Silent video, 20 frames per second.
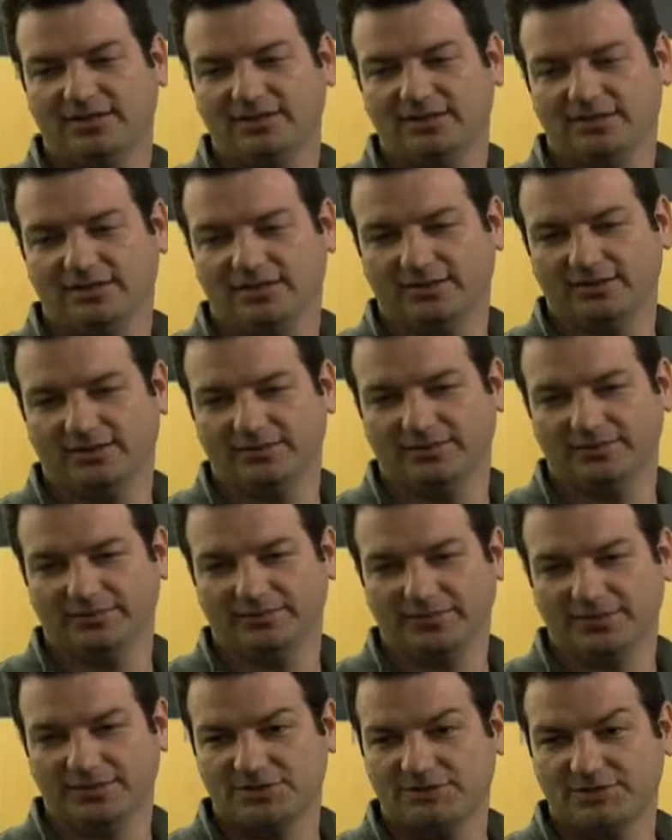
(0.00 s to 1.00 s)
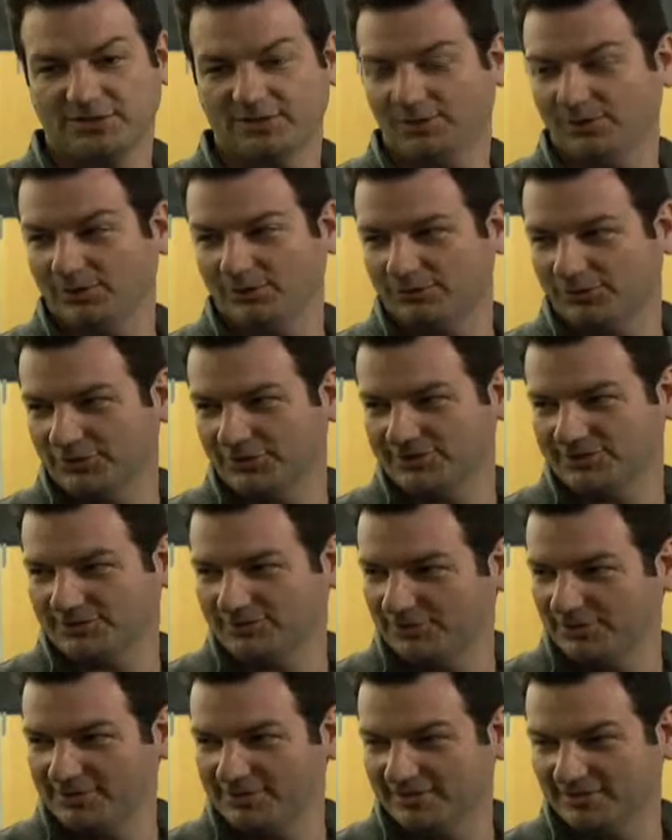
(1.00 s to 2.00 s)
Um, it's been a long
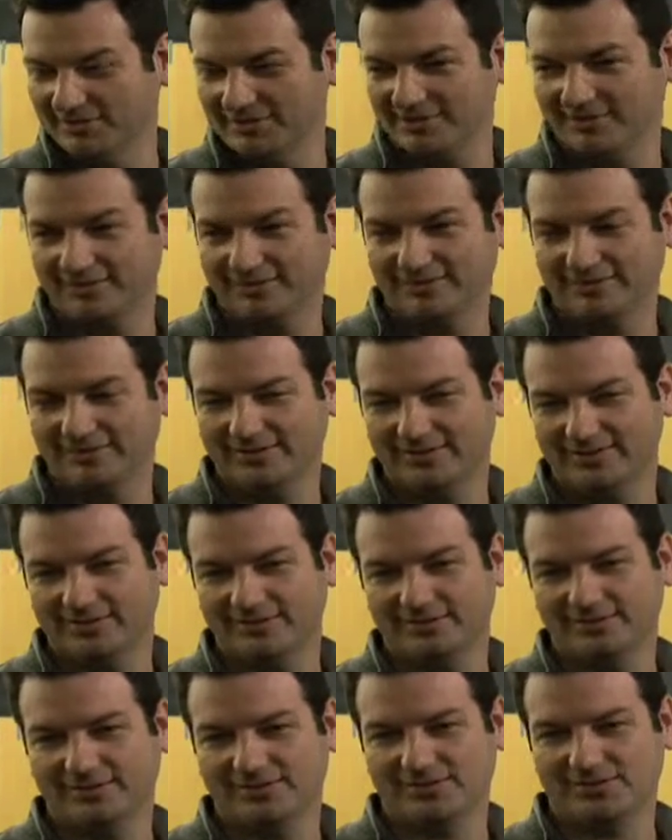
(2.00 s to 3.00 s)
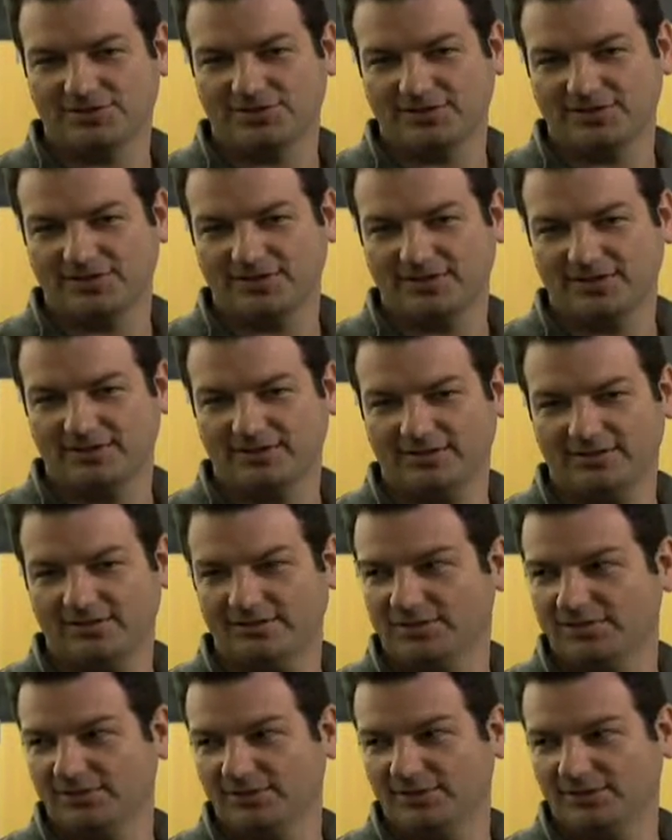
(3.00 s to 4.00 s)
process raising the the Series A, and
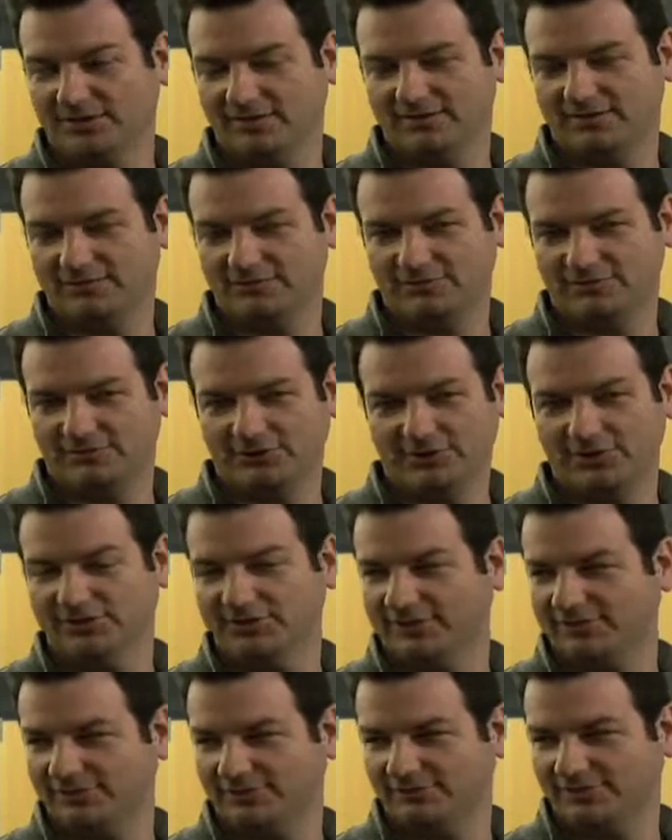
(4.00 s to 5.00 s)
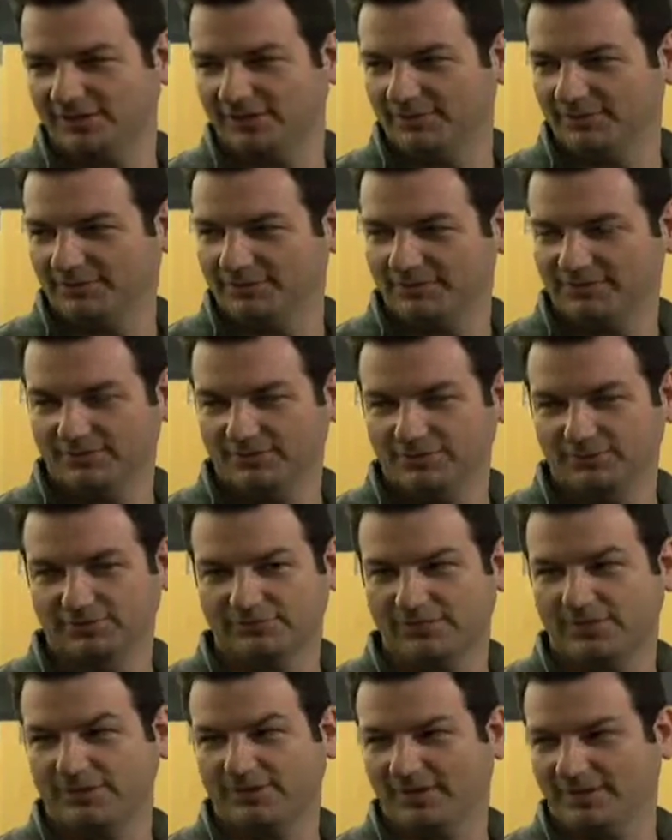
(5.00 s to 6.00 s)
it's been a very tough environment. So yeah, we're
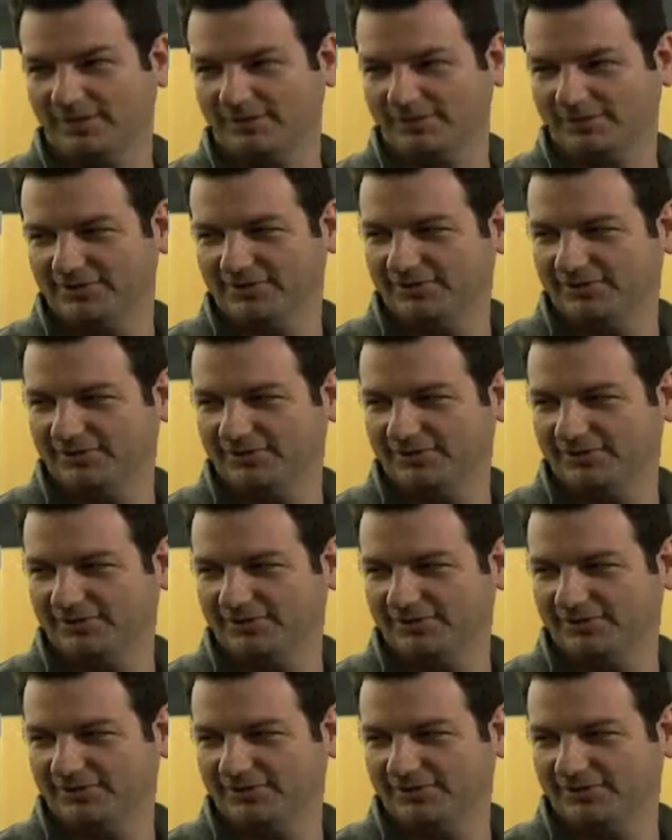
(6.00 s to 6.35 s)
well, very happy.